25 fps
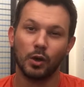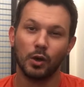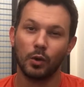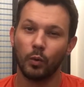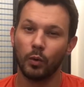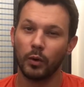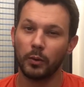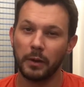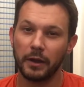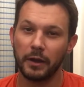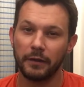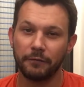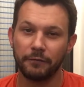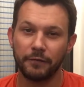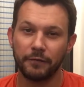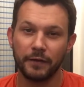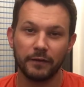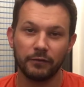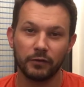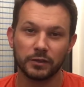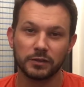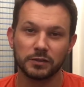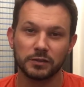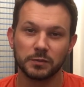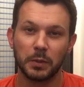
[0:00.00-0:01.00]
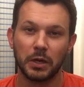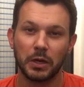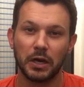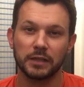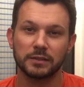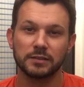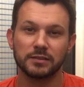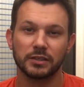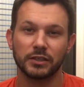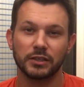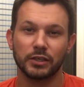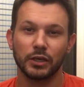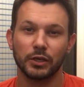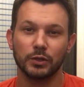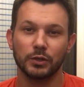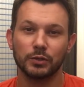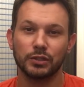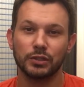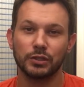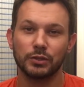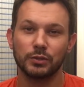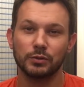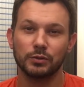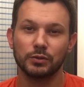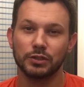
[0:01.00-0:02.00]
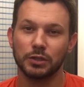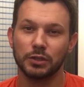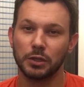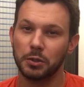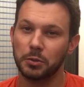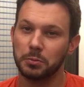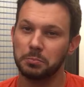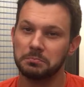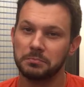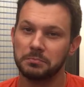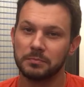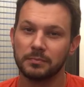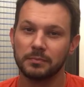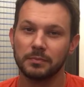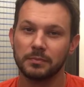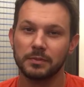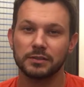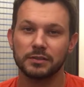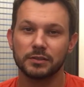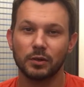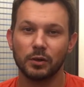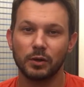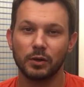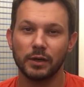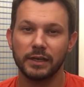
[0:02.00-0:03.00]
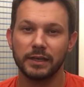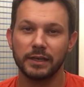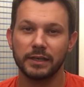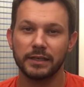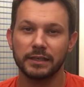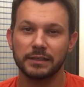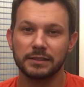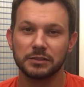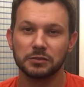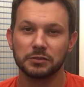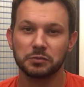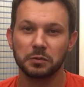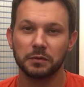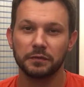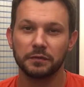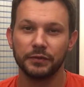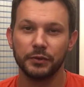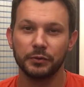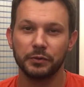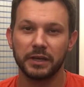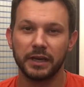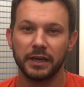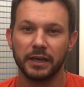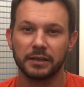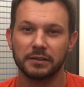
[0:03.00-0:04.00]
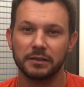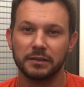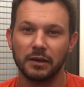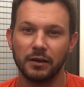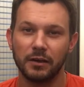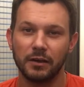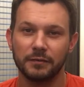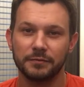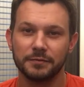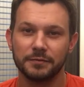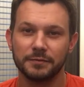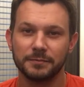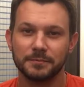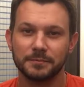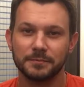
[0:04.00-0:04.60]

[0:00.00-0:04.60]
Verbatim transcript: One of my favorite spots to go to, so let's go ahead and get this review kicked off.